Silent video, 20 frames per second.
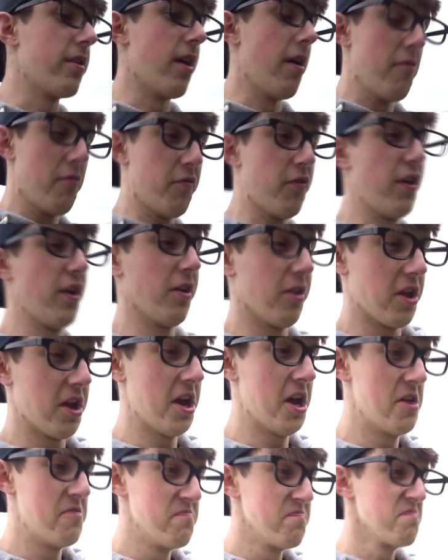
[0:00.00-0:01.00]
a field,
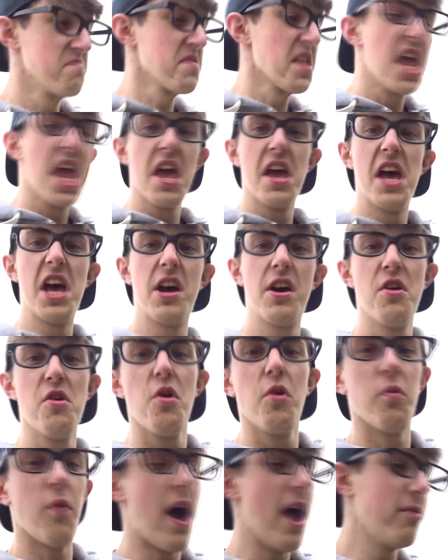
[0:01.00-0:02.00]

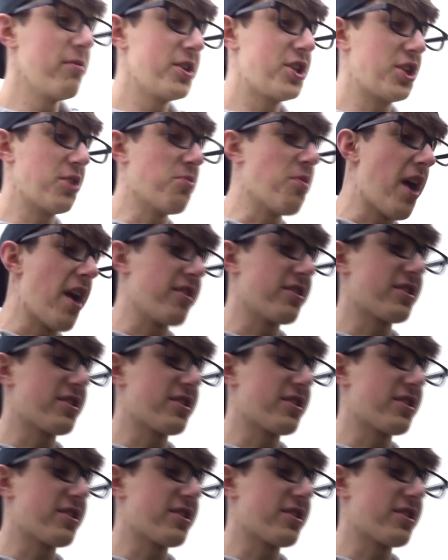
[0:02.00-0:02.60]
why would you wear